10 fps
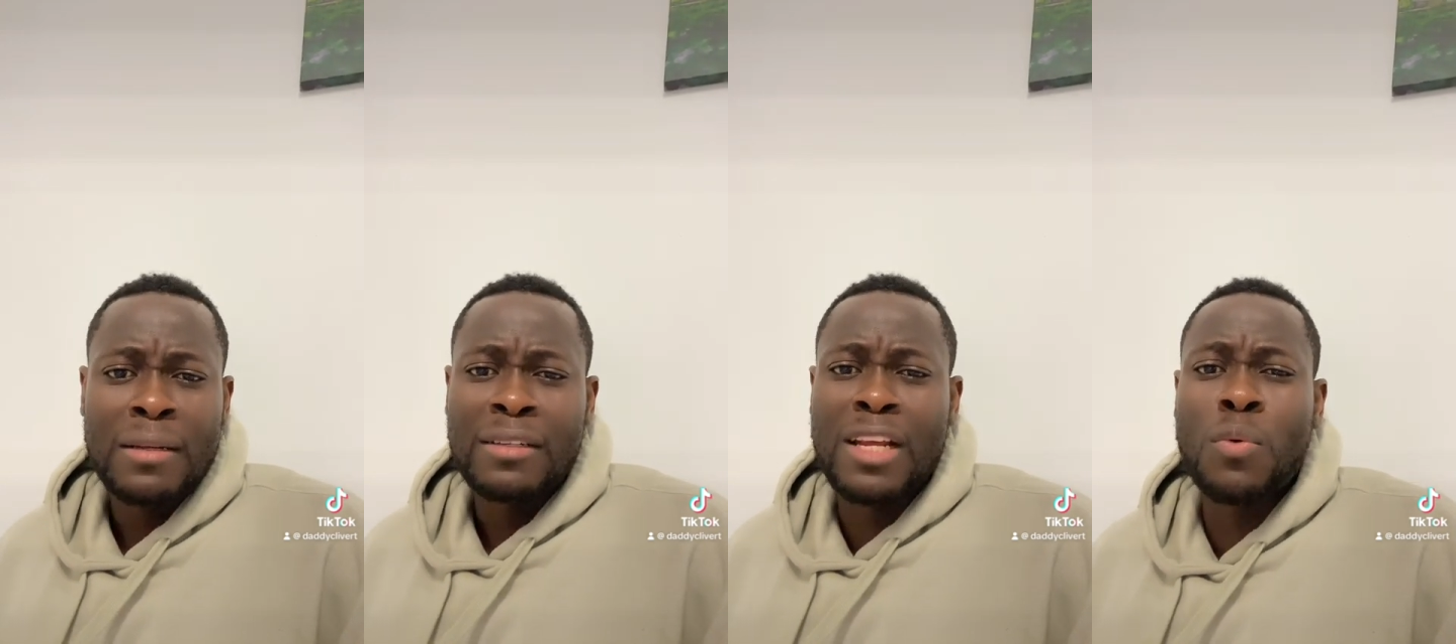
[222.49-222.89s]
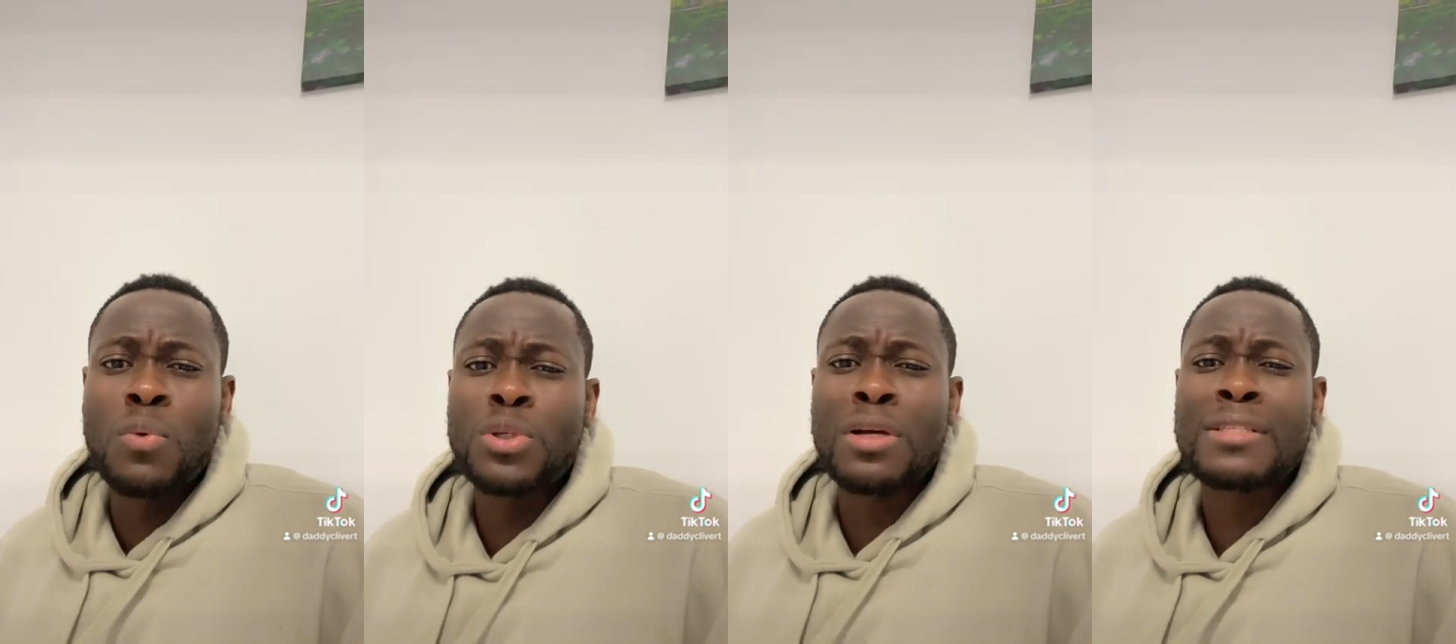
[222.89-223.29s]
They
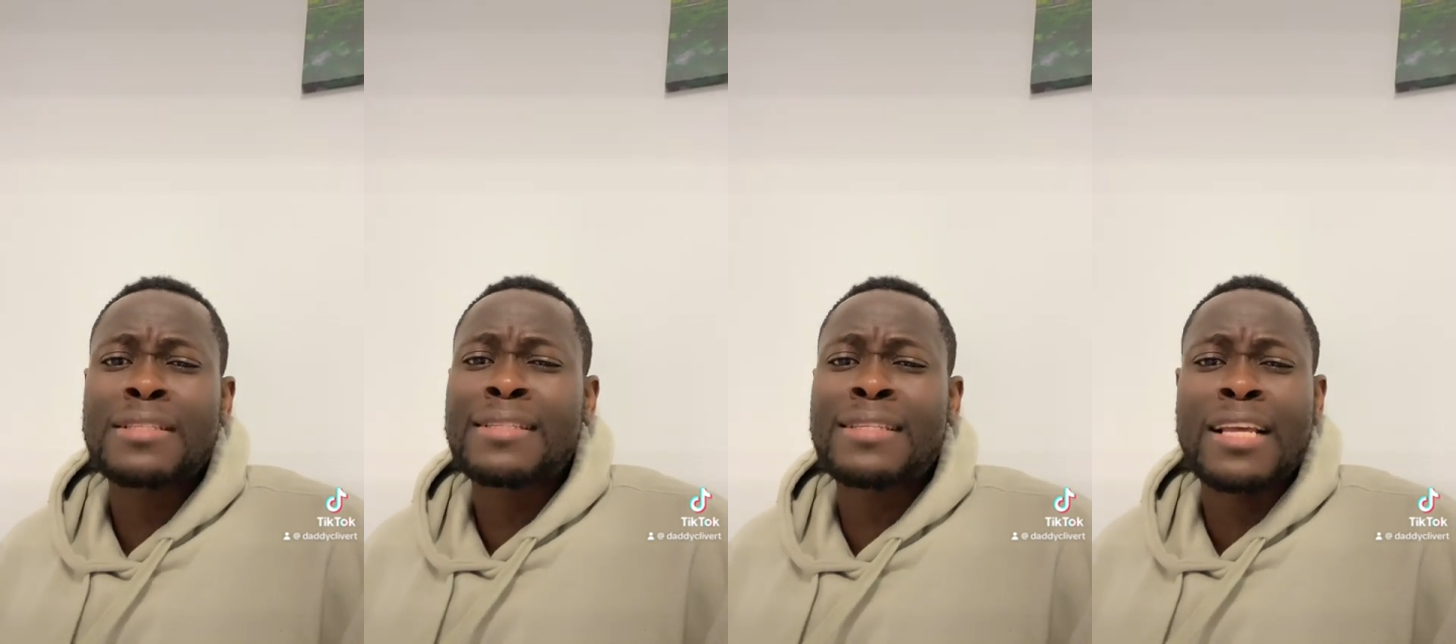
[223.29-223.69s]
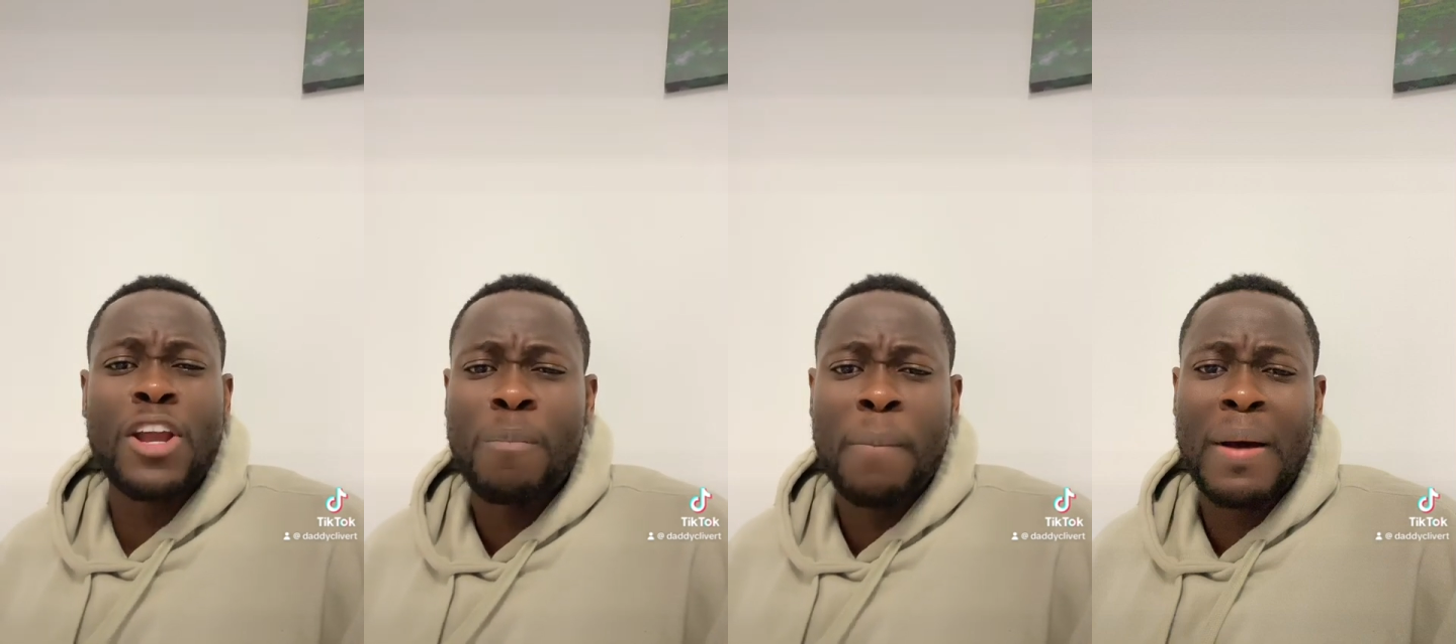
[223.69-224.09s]
will just share
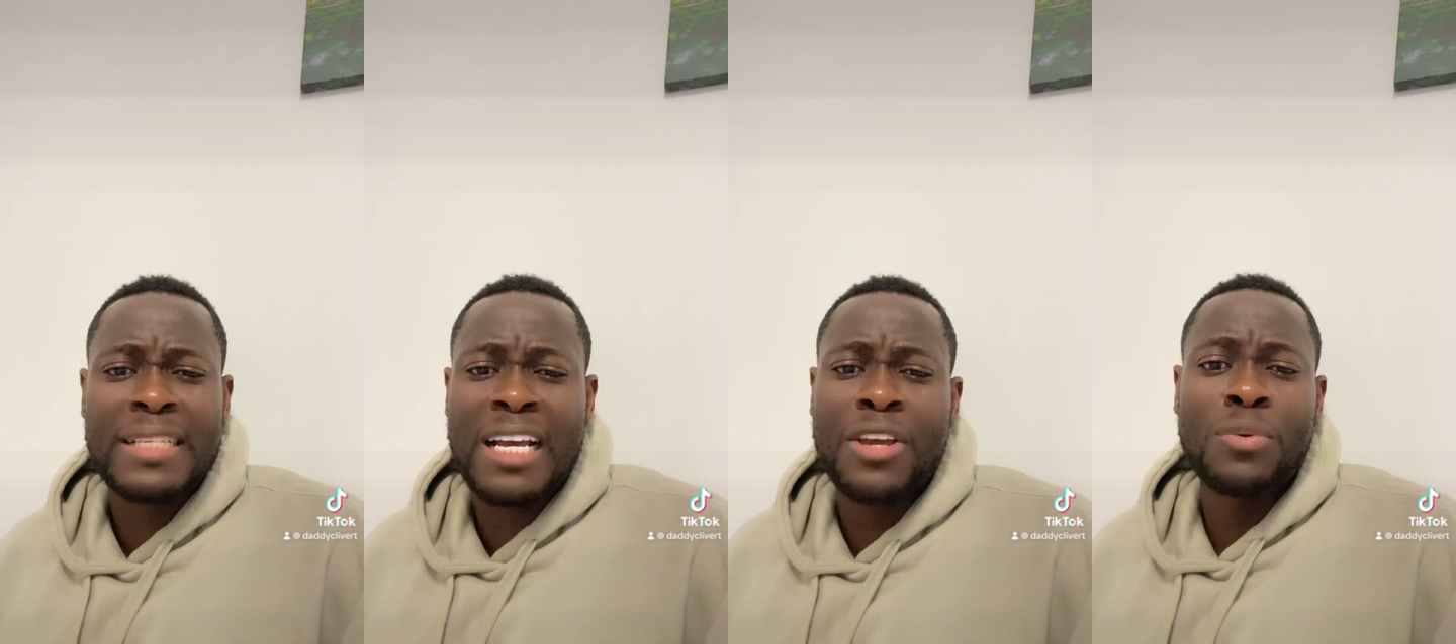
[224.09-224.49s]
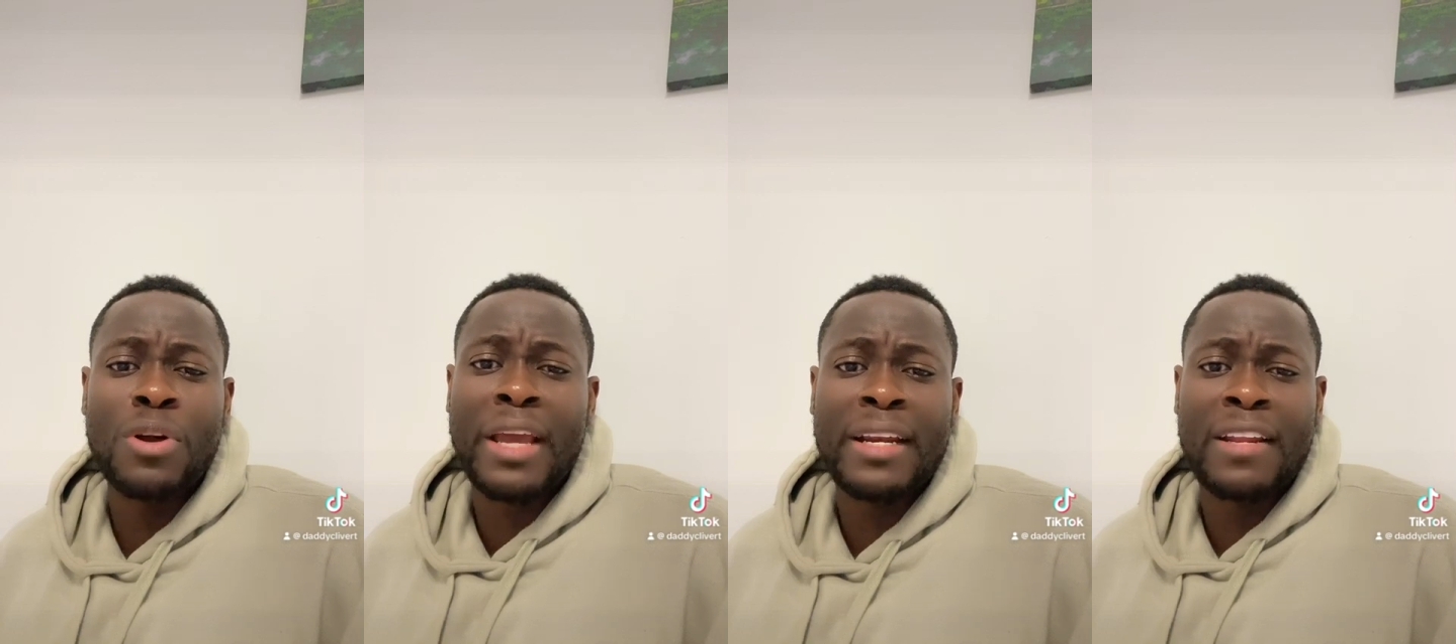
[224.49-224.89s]
your papers and you will
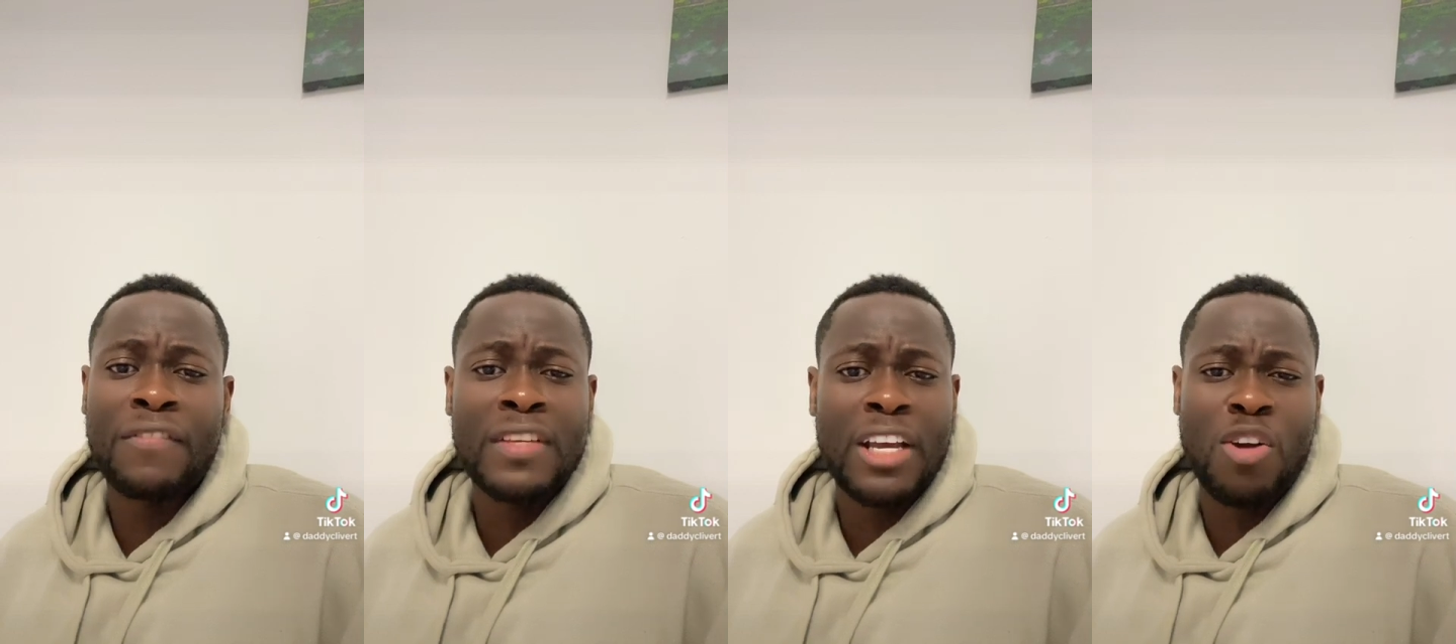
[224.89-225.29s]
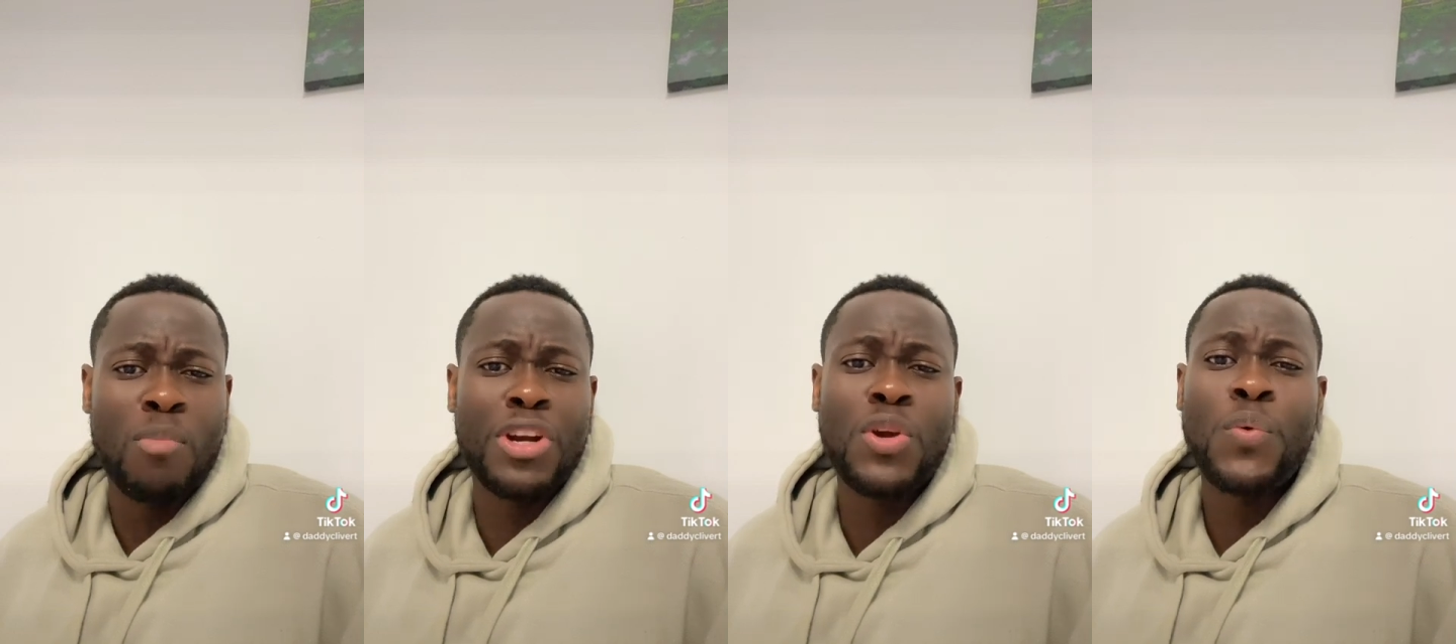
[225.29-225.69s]
not get the visa. Your
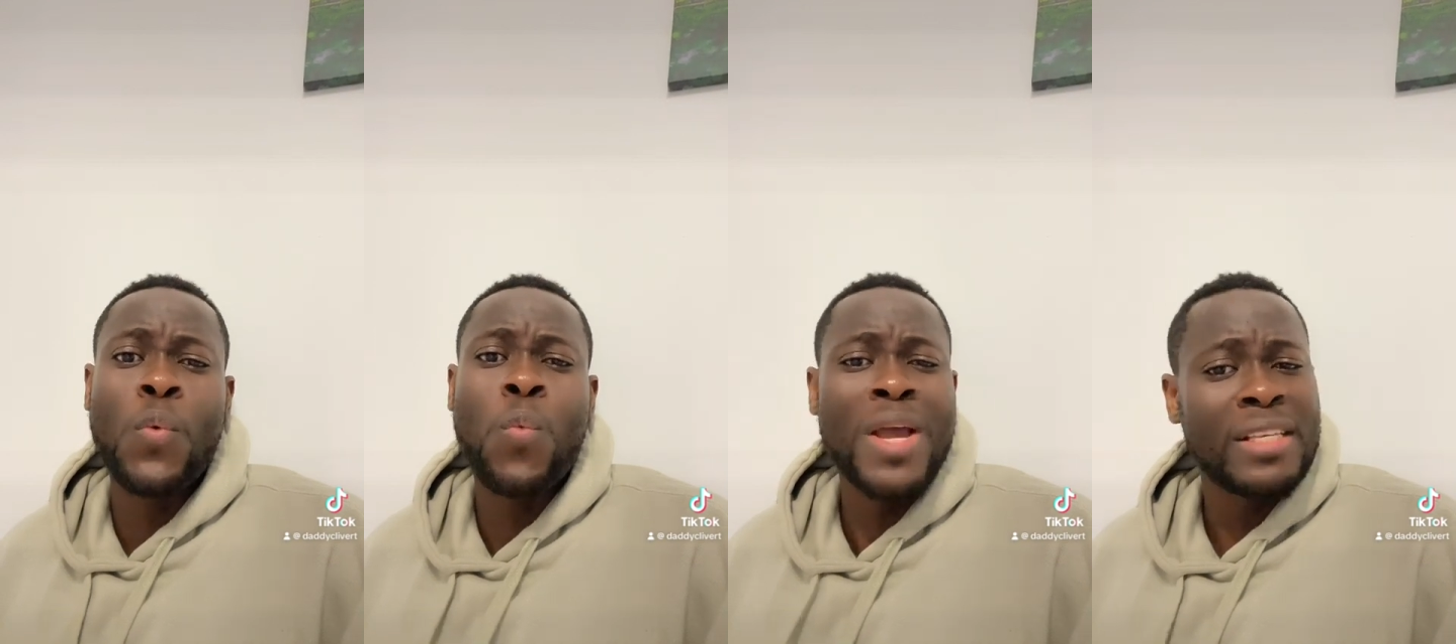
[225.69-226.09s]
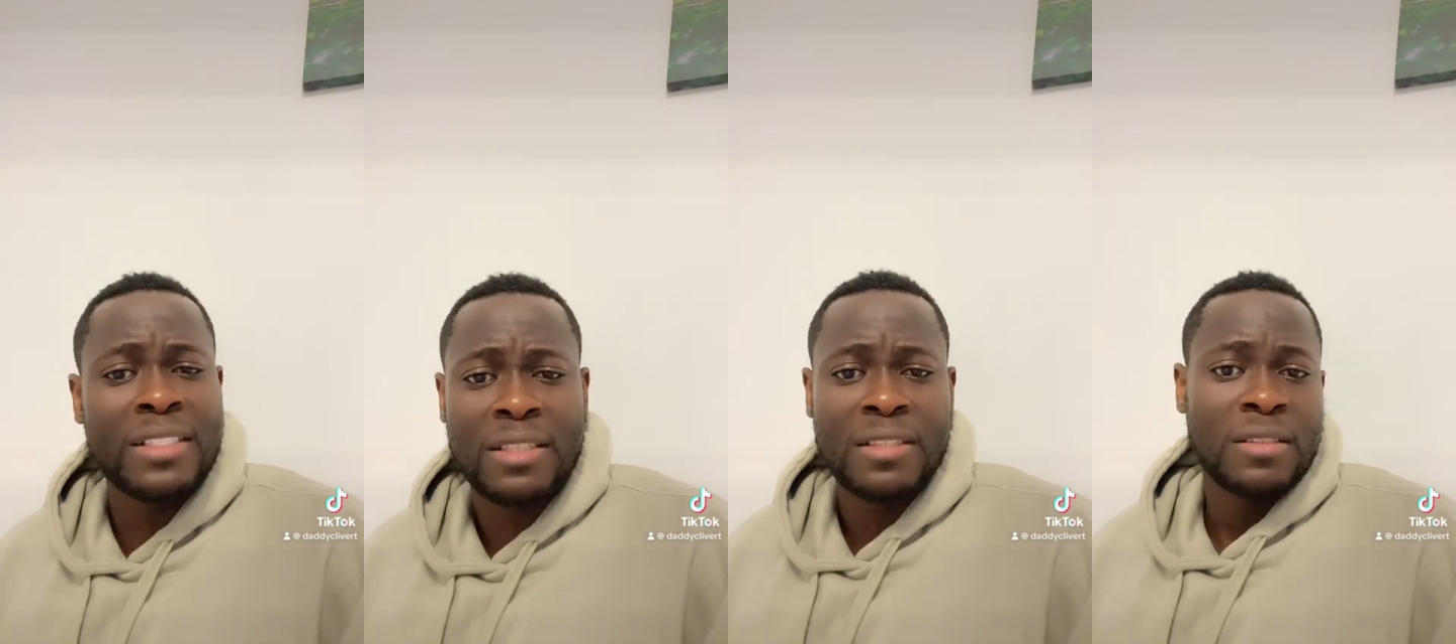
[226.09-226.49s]
money will waste.